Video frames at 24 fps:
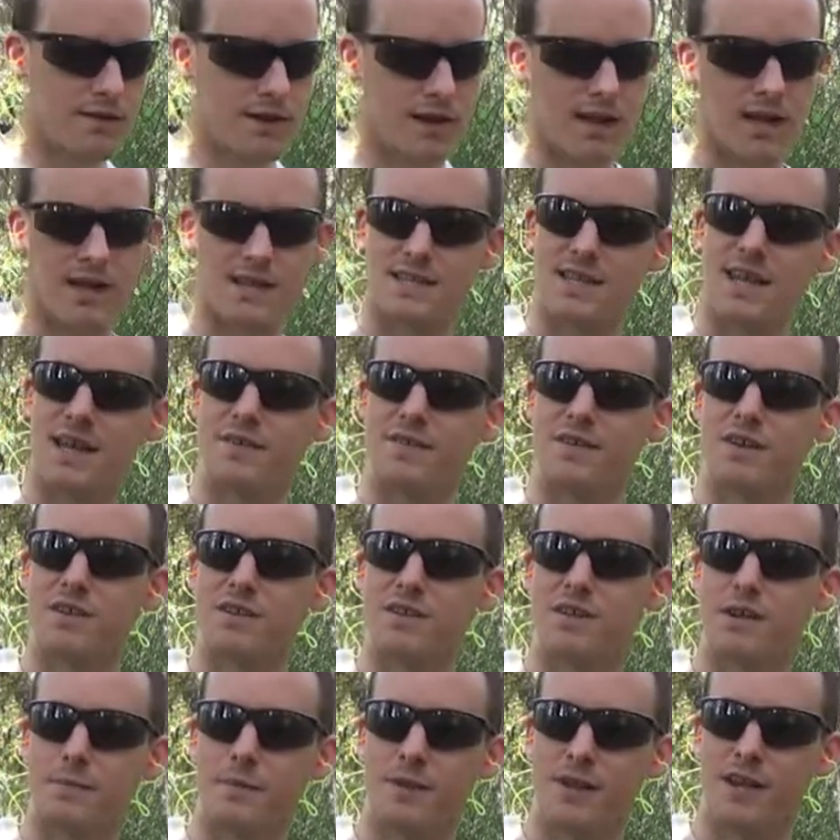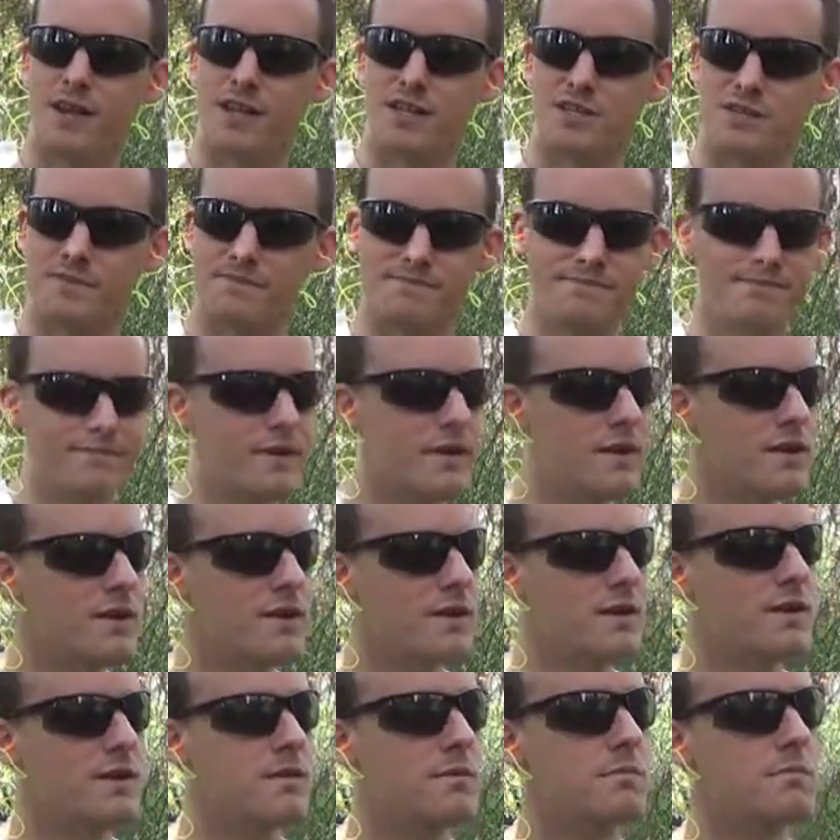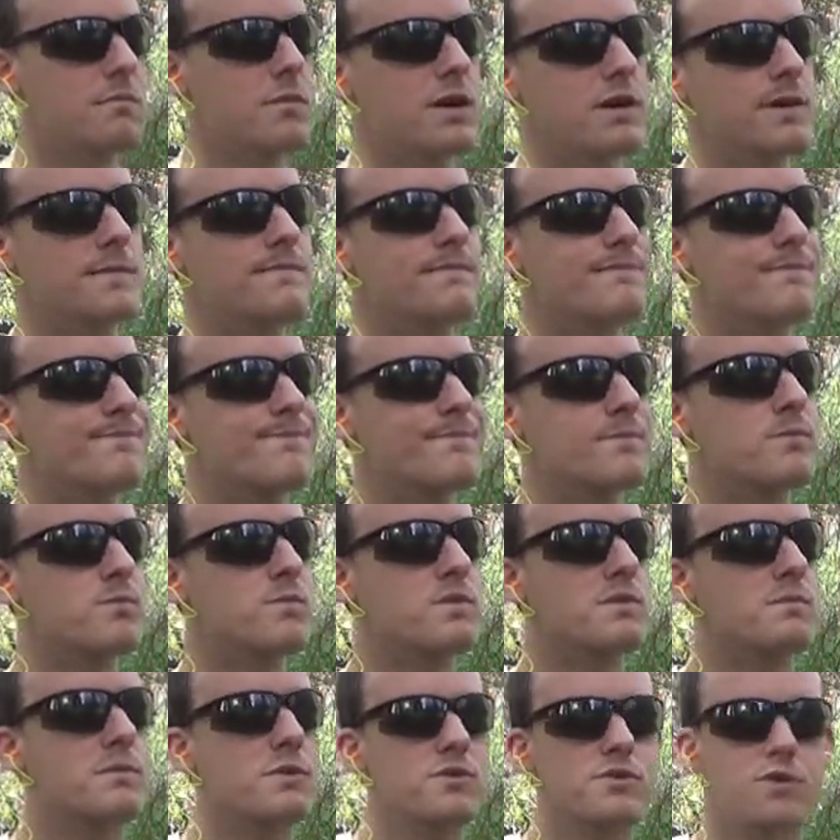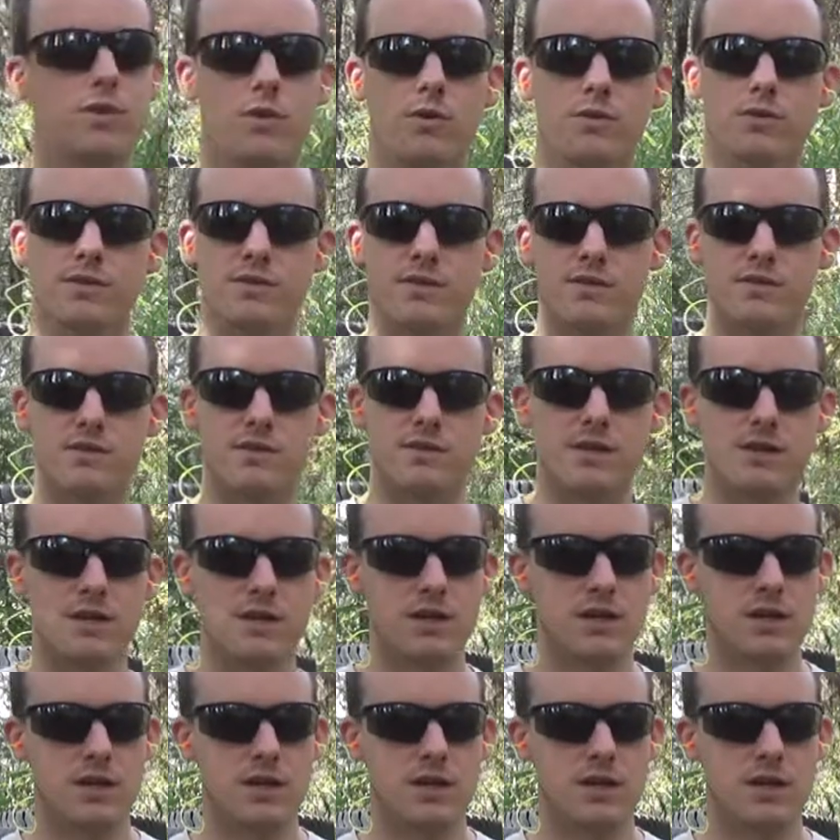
I like to have it on double action, but with most holsters,